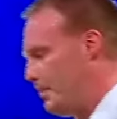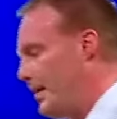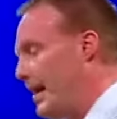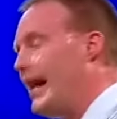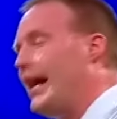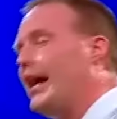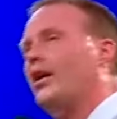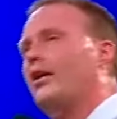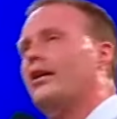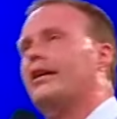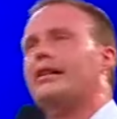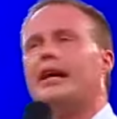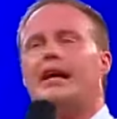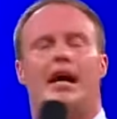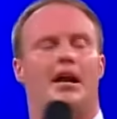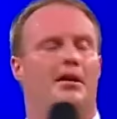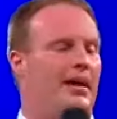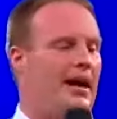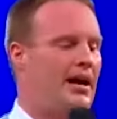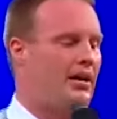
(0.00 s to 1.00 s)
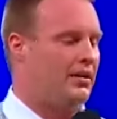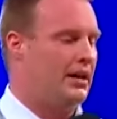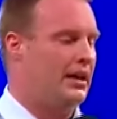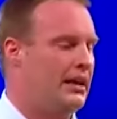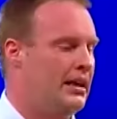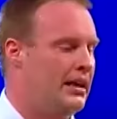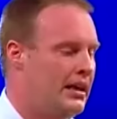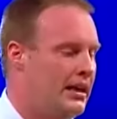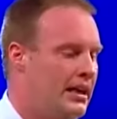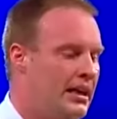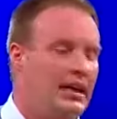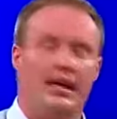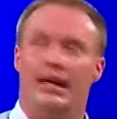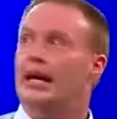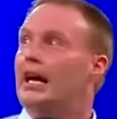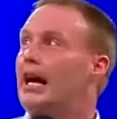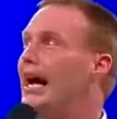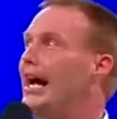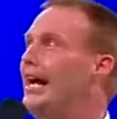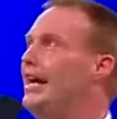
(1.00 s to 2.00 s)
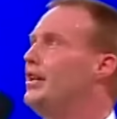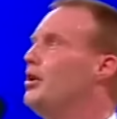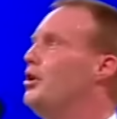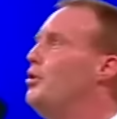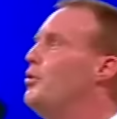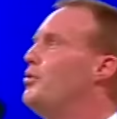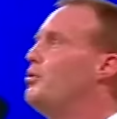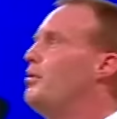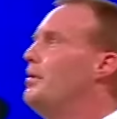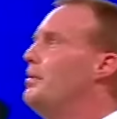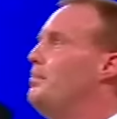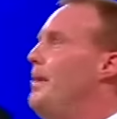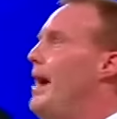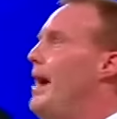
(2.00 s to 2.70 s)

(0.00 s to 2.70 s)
Bay area. They got about eight Lutheran